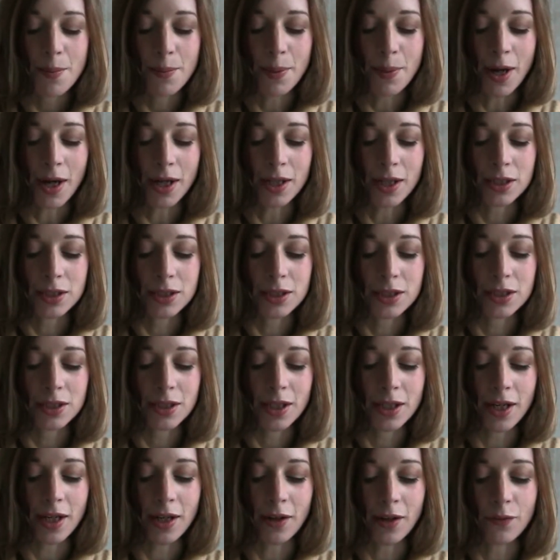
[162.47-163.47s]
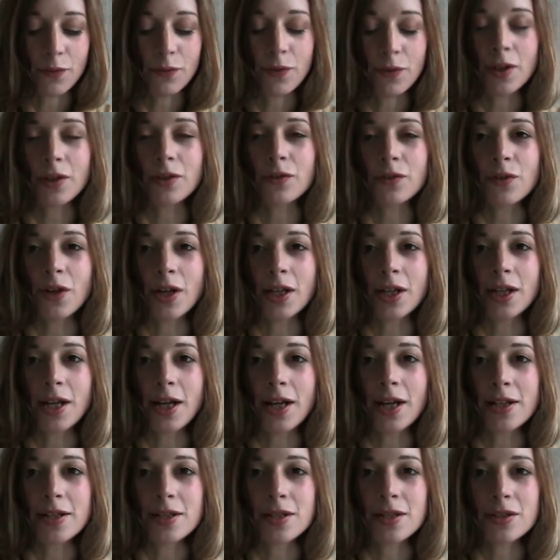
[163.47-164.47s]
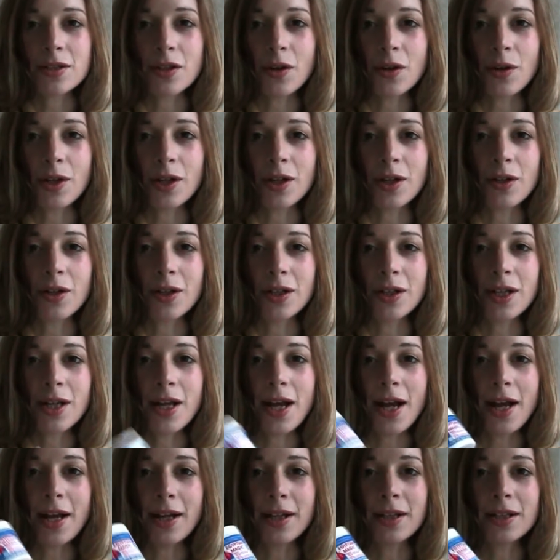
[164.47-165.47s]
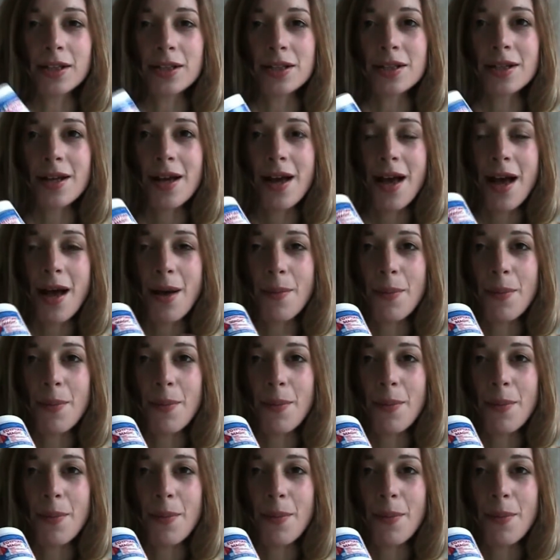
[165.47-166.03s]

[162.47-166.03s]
but it feels very nice going on, and